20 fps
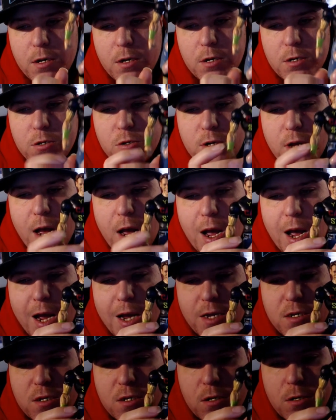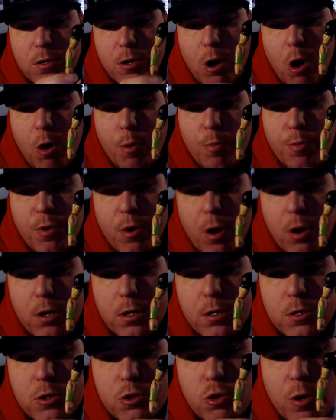So guys, hope you all
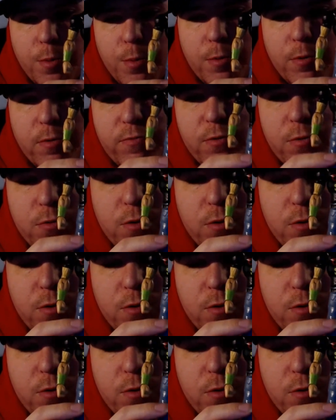enjoy me reviewing